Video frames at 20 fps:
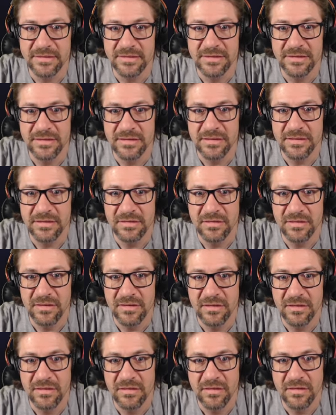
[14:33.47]

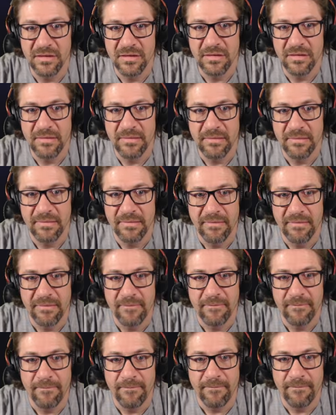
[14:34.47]
(silence)